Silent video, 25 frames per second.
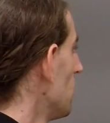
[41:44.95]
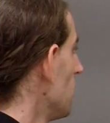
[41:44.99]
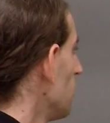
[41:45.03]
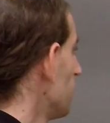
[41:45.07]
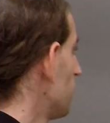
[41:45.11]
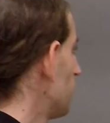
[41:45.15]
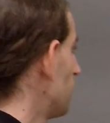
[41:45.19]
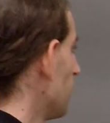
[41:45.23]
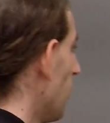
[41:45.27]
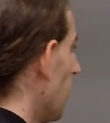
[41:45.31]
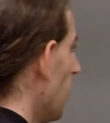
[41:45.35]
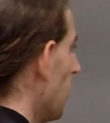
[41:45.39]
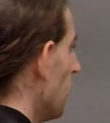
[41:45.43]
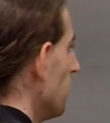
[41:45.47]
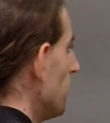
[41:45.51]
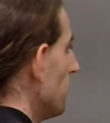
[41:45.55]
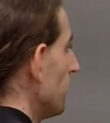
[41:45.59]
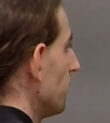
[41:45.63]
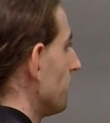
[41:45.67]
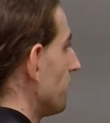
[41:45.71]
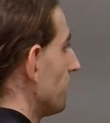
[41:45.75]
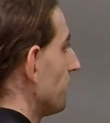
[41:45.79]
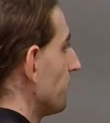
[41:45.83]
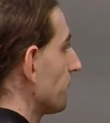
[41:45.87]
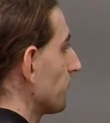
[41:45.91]

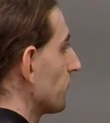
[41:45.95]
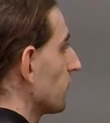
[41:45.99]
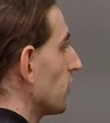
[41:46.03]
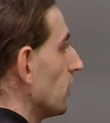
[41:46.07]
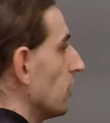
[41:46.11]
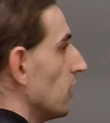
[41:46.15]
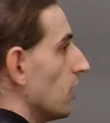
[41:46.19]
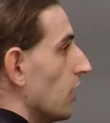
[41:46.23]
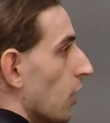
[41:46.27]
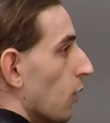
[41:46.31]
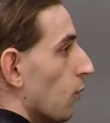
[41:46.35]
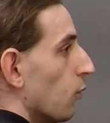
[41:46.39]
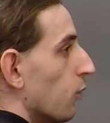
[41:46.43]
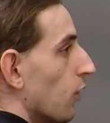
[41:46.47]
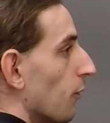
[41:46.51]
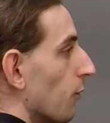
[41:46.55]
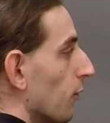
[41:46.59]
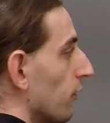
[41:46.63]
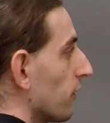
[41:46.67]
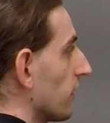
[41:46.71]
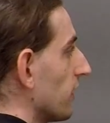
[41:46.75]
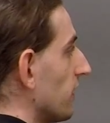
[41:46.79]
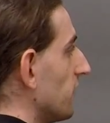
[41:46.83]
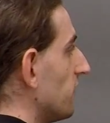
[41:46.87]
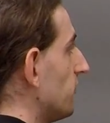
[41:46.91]
So what
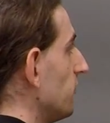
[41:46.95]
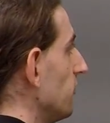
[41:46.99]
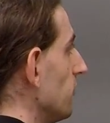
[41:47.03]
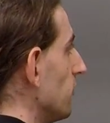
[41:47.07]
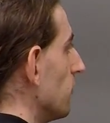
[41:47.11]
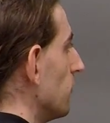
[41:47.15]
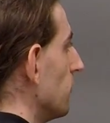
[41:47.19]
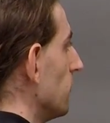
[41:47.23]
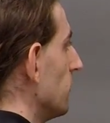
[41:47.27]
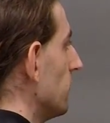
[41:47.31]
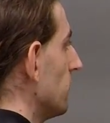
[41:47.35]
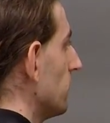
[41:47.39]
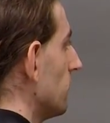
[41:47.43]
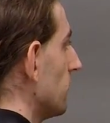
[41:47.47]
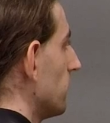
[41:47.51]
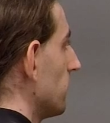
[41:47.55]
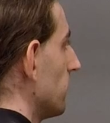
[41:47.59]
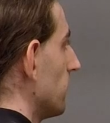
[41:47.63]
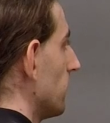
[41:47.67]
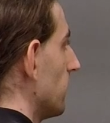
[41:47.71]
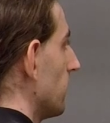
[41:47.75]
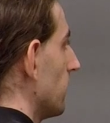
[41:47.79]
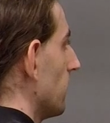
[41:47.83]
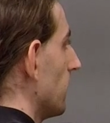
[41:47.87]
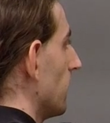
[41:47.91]
we're going to do,
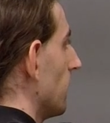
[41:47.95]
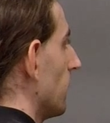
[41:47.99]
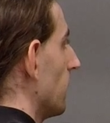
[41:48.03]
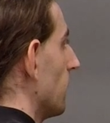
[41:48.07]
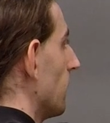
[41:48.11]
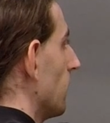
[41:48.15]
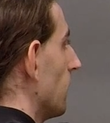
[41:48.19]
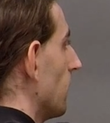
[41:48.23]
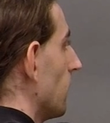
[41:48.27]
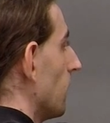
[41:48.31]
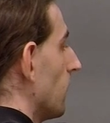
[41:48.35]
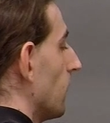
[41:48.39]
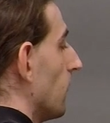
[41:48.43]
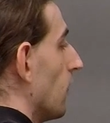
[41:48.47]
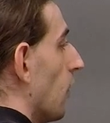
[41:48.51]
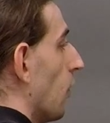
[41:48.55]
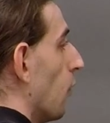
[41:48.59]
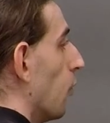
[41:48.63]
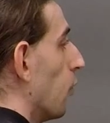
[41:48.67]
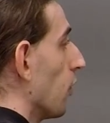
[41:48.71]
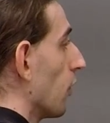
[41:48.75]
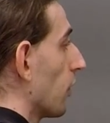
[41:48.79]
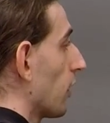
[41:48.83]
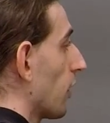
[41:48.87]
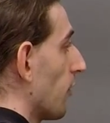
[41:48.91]

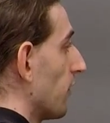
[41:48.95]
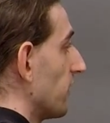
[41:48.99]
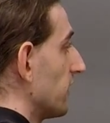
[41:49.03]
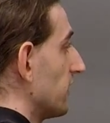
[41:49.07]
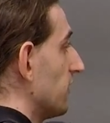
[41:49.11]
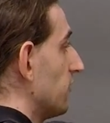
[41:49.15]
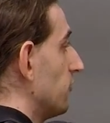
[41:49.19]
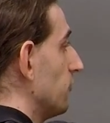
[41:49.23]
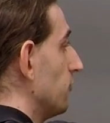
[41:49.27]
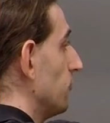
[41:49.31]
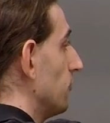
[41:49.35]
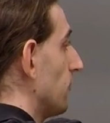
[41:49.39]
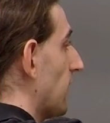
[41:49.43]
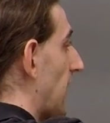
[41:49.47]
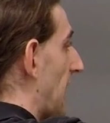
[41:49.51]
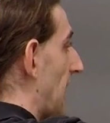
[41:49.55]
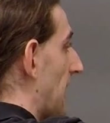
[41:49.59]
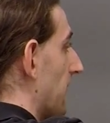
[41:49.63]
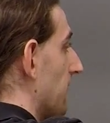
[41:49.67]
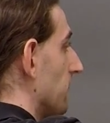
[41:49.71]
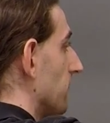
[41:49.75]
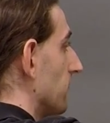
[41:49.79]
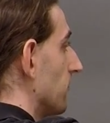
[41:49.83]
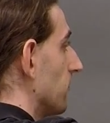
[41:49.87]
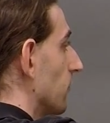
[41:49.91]
we're going to do
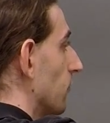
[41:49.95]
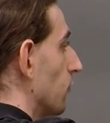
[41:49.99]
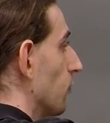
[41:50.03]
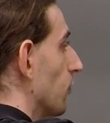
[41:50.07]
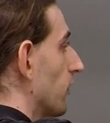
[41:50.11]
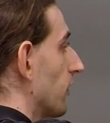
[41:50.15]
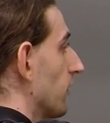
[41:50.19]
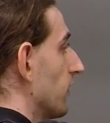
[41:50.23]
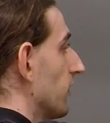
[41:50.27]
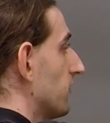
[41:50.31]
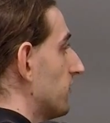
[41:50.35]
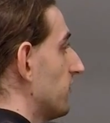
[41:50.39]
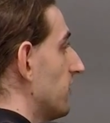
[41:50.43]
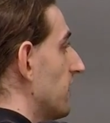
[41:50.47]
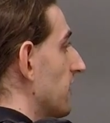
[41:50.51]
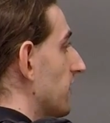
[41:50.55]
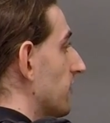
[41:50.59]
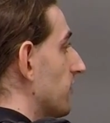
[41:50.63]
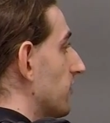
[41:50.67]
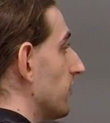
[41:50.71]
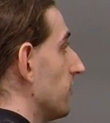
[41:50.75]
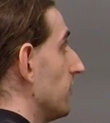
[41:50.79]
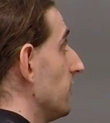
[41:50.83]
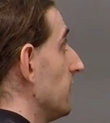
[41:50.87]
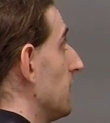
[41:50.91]
that. We're going to
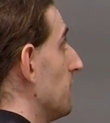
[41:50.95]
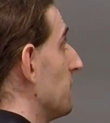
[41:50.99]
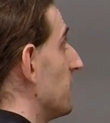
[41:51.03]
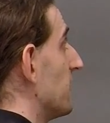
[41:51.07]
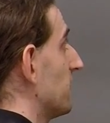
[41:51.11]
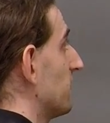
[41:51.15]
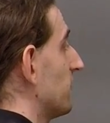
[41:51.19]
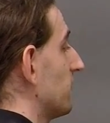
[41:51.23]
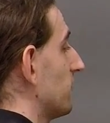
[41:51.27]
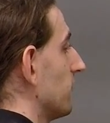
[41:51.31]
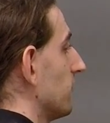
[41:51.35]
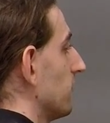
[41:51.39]
take the limit